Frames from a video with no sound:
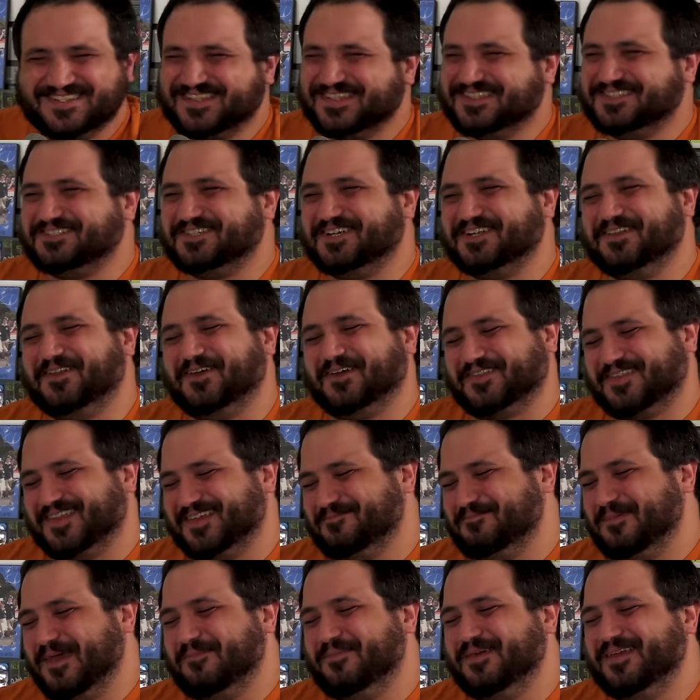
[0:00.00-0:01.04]
They should look.
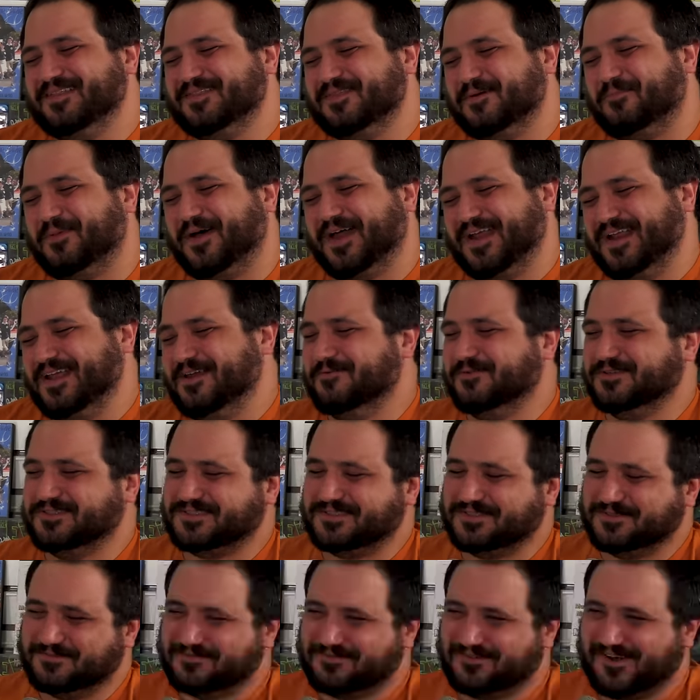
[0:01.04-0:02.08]
Maybe the biting was
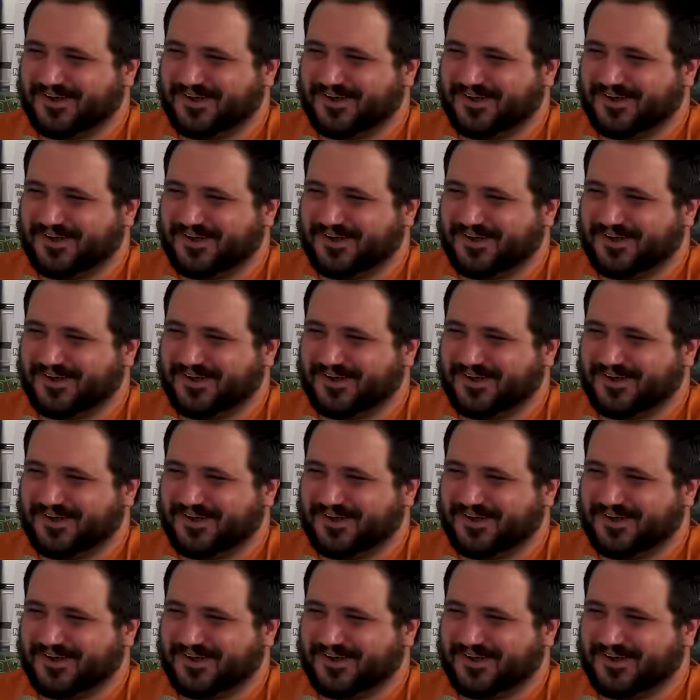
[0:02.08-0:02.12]
too